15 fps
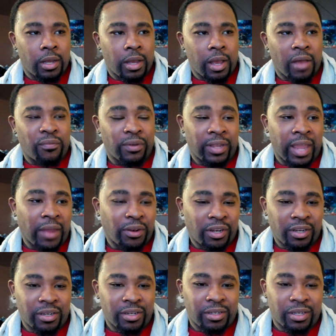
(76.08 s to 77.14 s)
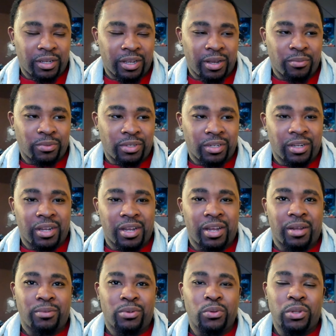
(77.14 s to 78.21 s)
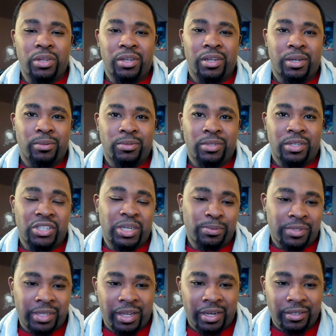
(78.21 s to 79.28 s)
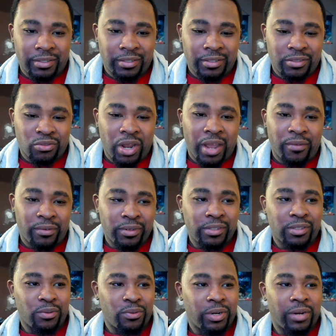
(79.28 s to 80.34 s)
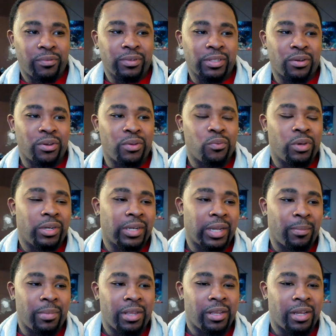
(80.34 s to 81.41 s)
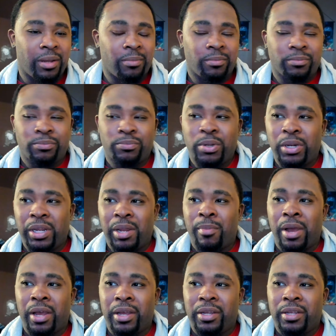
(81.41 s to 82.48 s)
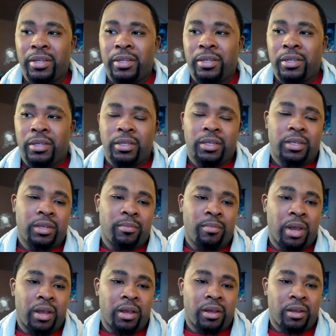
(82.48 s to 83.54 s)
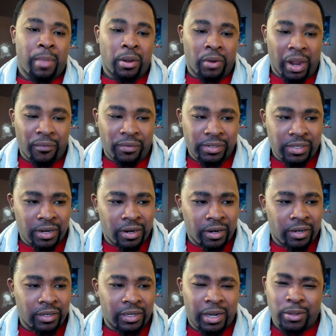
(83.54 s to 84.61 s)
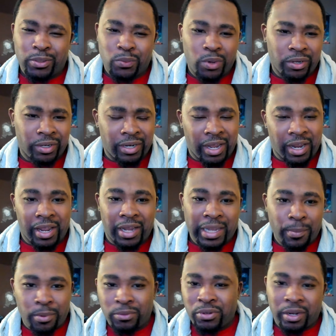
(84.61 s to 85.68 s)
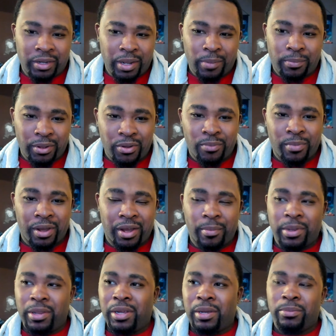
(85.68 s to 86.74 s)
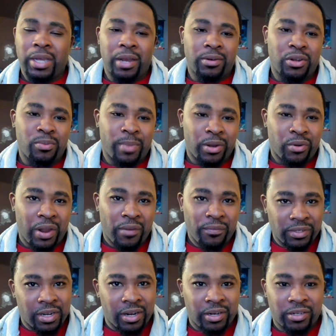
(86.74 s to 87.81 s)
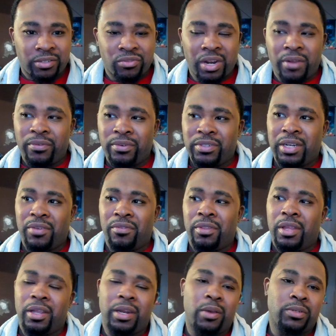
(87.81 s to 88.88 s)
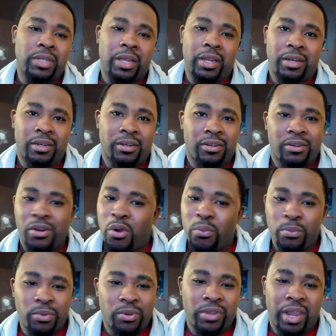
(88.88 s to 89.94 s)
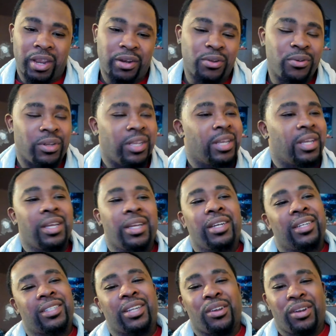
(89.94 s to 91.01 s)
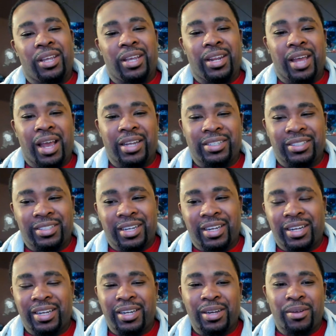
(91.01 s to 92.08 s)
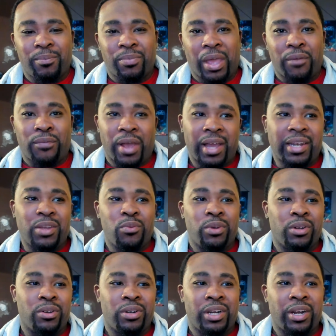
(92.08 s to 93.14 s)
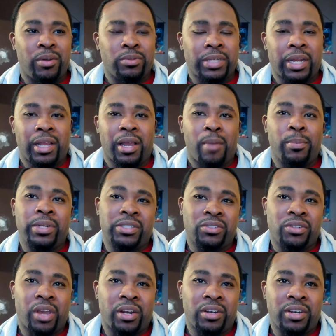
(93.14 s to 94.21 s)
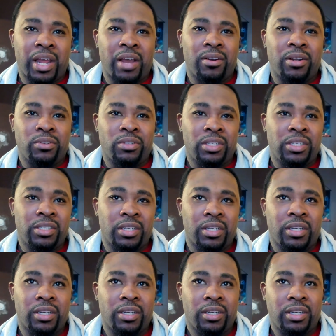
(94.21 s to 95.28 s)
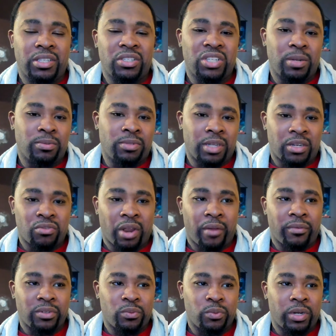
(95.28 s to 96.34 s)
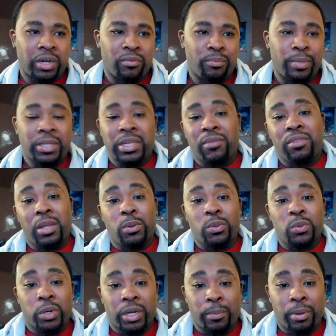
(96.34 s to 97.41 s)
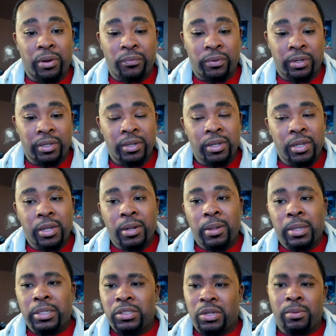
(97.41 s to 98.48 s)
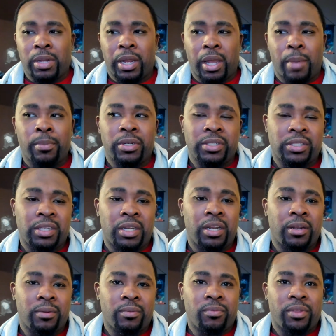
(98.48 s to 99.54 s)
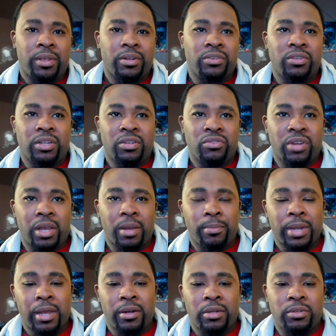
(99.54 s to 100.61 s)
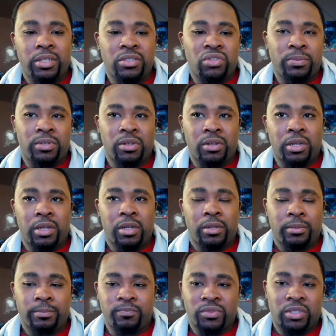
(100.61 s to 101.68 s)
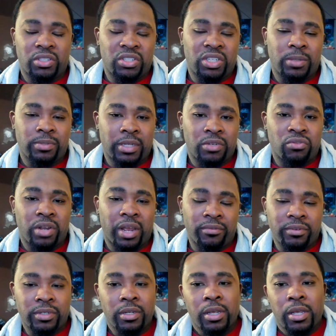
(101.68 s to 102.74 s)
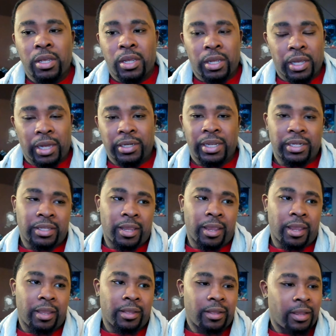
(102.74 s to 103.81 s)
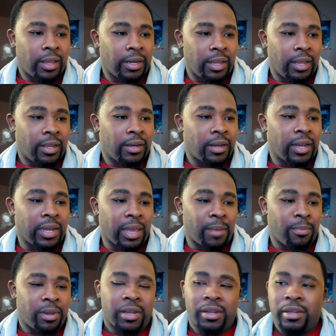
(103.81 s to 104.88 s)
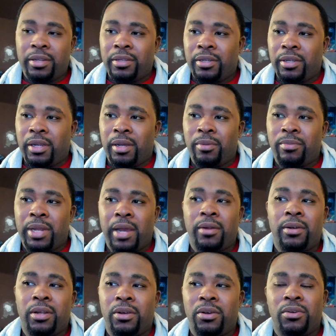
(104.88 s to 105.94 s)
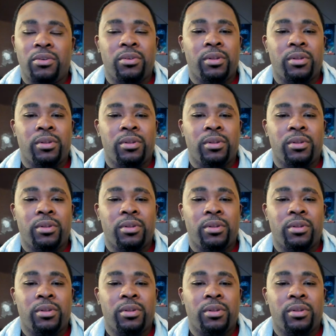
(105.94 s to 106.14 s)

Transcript: forgot to do the chipset drivers or whatever, so it wouldn't let me put in my graphics card, and I was wondering, like, I kept on trying to download my graphics card drivers and everything, and it was like, nope, you can't do it. So then I finally went on there and was like, I'm gonna just try to download these chipset drivers or whatever because everything was working perfectly. So I'm like, I'm gonna see and download these chipset drivers. I did that, and then they let me download